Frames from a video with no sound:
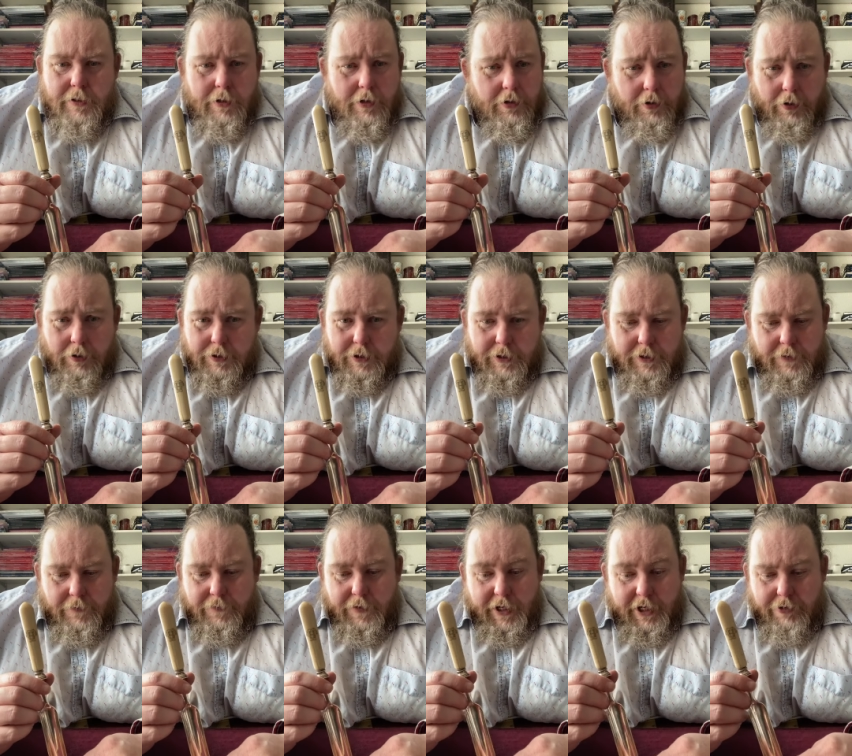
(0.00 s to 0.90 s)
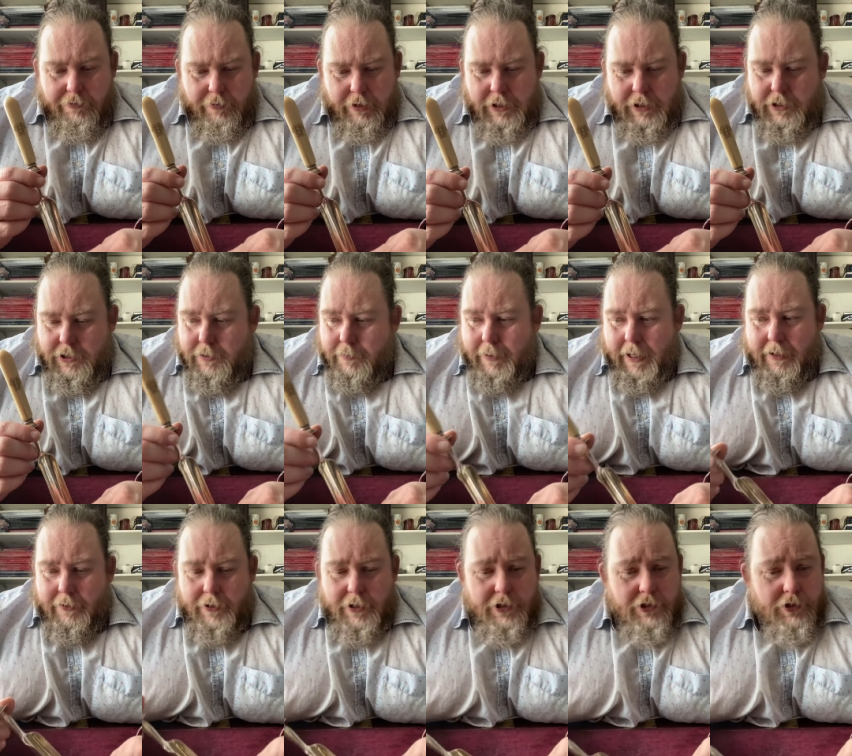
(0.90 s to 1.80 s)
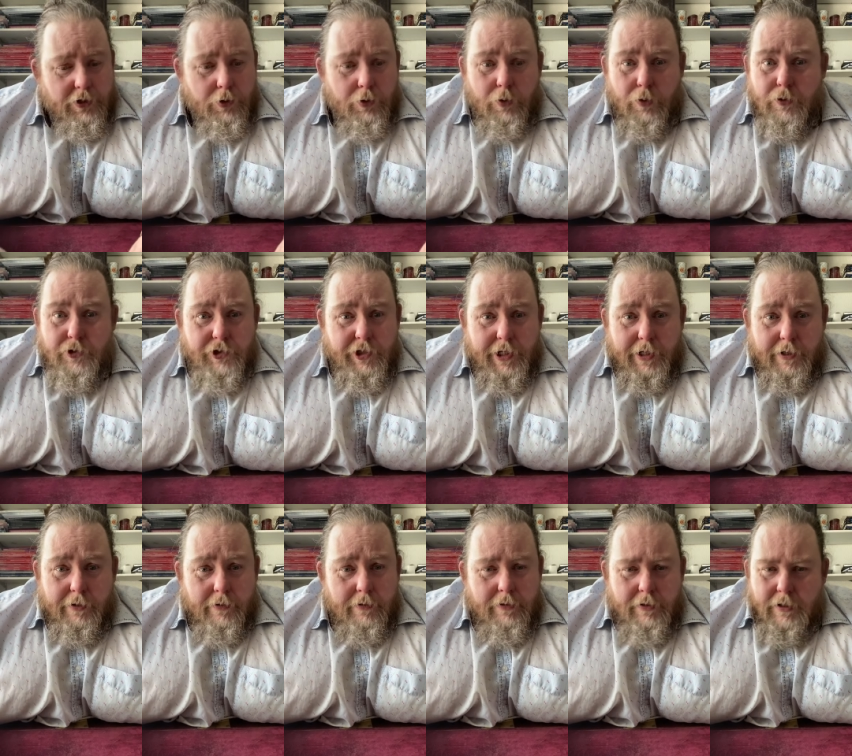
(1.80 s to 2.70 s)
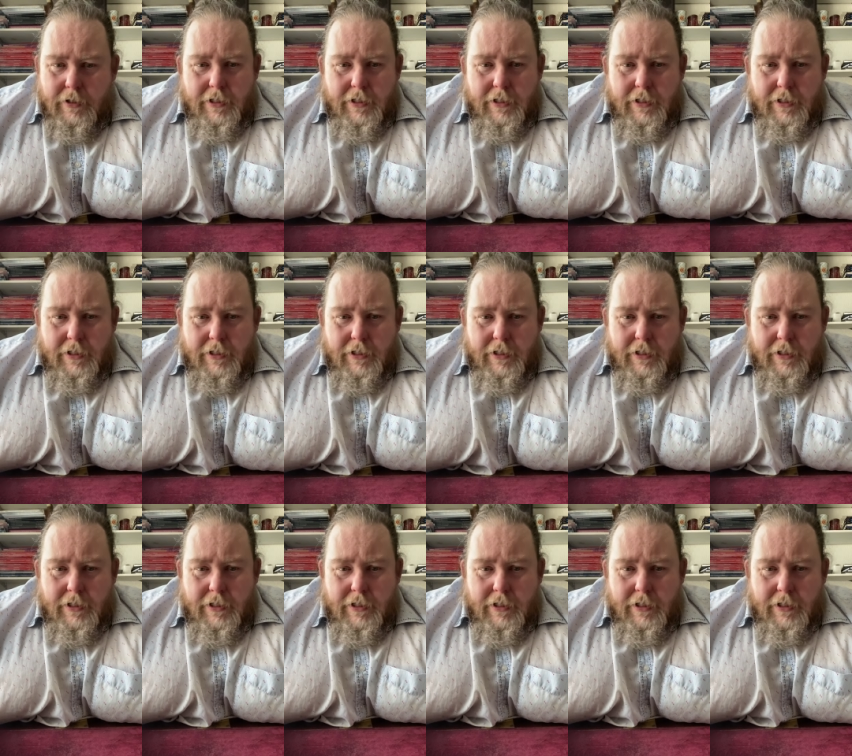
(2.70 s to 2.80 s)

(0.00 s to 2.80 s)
Lots of ignorance about this law still,